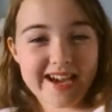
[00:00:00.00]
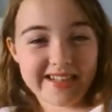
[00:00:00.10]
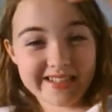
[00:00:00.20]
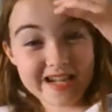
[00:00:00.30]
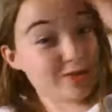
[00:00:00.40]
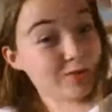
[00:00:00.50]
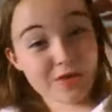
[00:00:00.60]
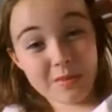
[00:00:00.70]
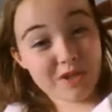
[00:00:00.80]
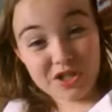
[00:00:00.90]
And I don't know
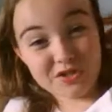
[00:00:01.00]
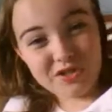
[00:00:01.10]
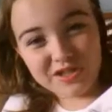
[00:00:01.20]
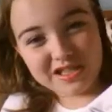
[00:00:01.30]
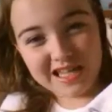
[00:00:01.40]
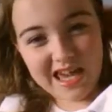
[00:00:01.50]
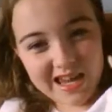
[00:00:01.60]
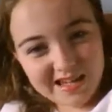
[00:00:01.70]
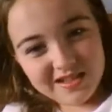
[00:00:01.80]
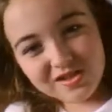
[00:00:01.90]
how much it cost
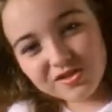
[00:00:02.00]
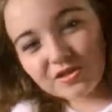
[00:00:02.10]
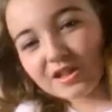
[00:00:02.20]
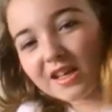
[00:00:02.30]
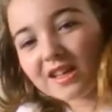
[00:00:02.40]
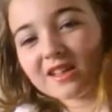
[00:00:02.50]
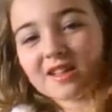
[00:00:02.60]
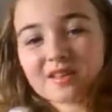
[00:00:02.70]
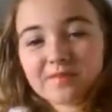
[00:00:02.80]
again. So, like...